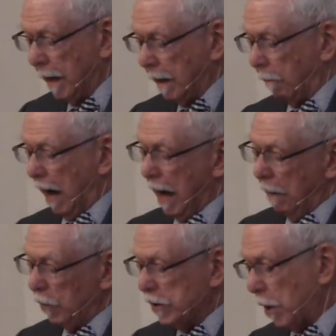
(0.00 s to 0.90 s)

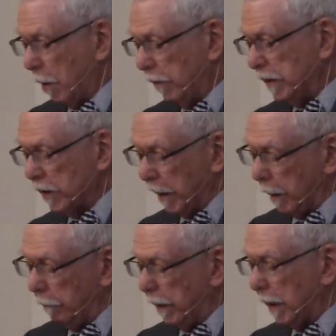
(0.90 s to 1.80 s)
Mom was always
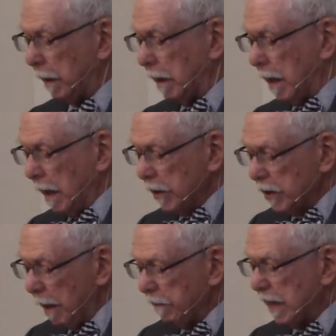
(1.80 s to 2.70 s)
there, but
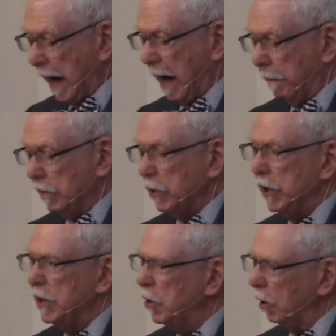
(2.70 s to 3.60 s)
sometimes
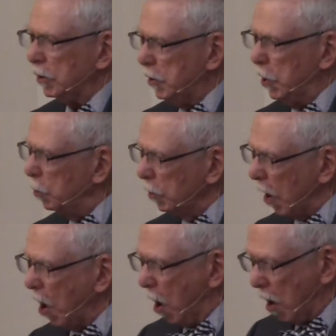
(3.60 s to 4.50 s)
she took too
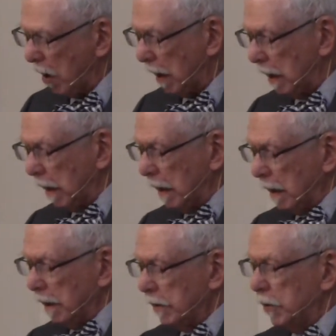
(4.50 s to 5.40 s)
long
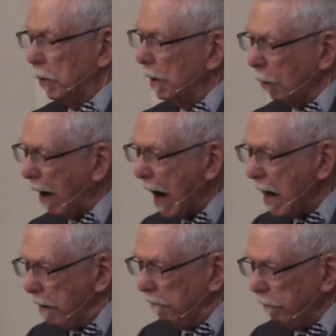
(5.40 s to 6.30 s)
to
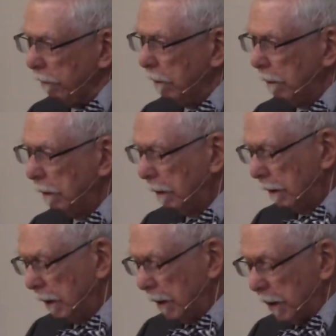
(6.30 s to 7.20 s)
arrive.
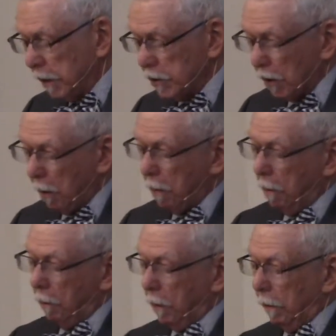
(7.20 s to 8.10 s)

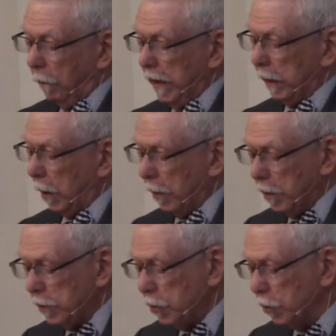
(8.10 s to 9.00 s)
So we
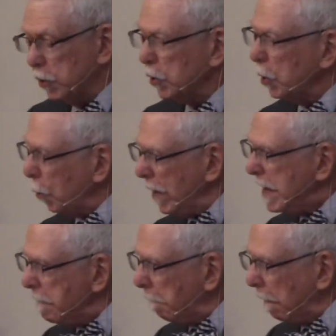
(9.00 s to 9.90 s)
learned to
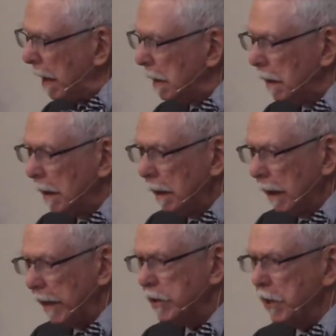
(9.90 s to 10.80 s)
scream.
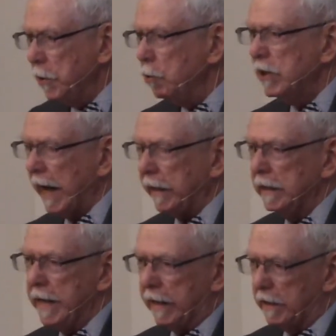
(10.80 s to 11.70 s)
It's a new
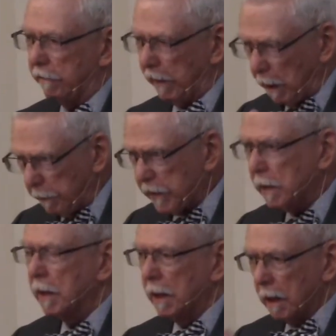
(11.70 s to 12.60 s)
technique developed
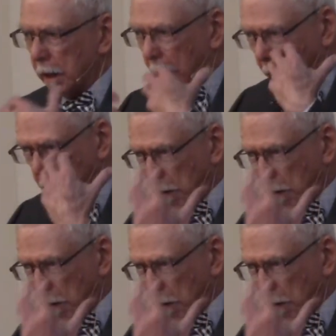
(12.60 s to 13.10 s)
on our